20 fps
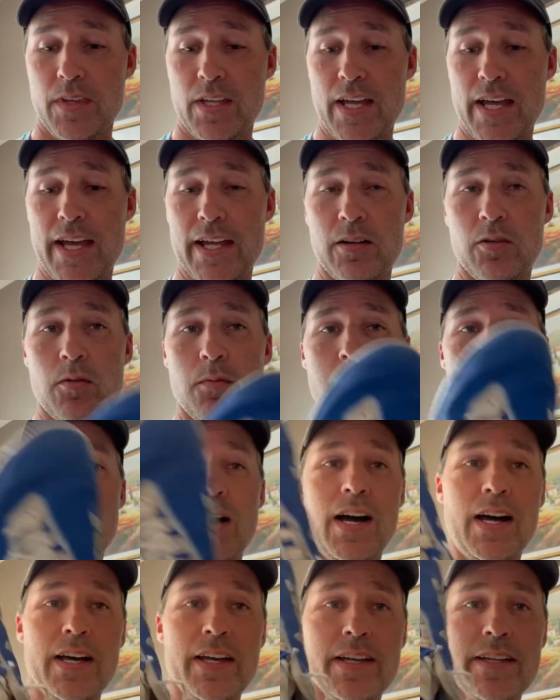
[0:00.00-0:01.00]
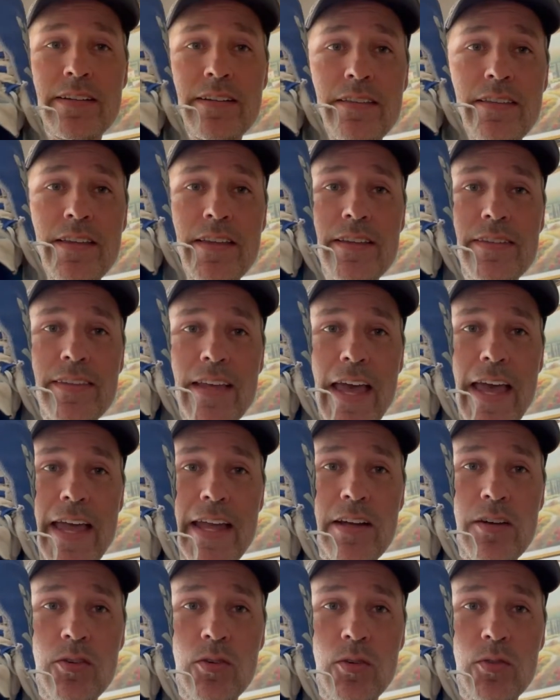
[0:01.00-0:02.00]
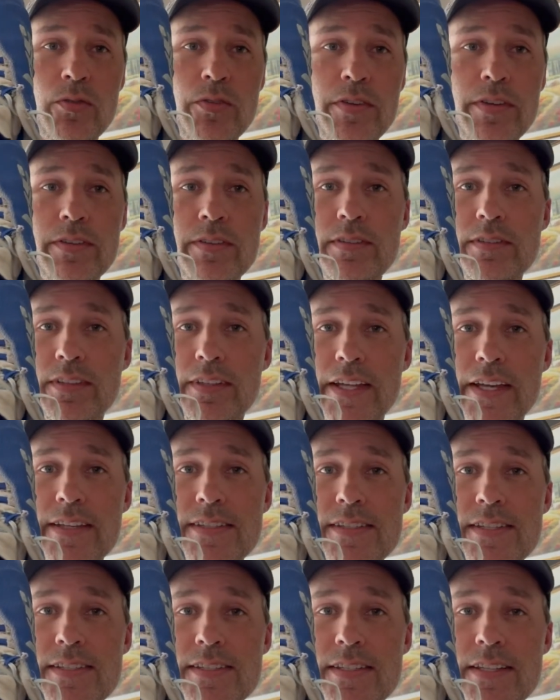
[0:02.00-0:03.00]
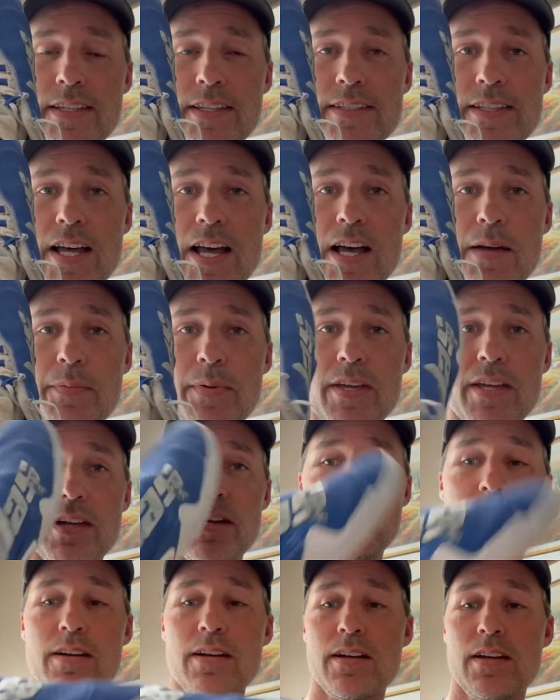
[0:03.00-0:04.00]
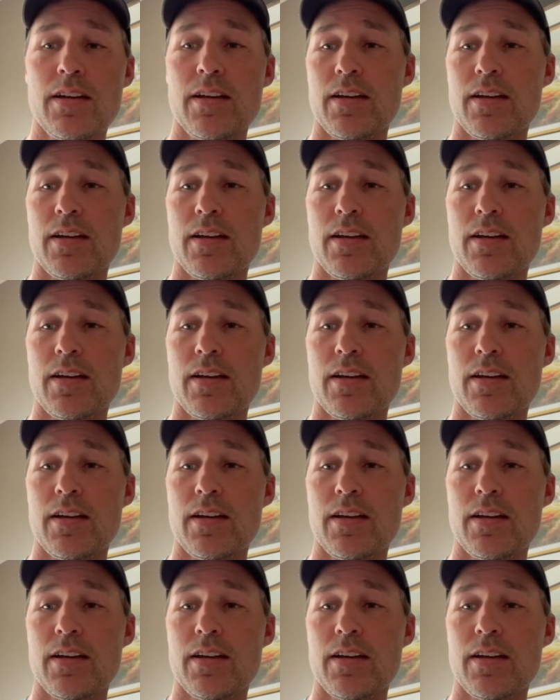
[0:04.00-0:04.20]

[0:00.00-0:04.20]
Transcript: I don't mind this angled laces at the top here,